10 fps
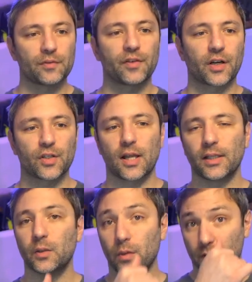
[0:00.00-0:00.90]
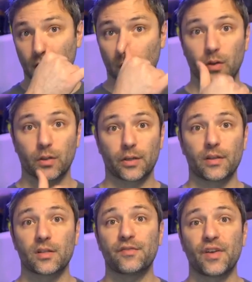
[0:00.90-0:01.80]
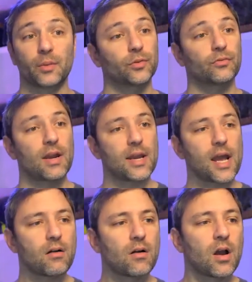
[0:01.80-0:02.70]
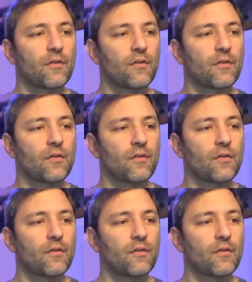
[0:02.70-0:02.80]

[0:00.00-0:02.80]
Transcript: functionality inside Quilkin that's available right now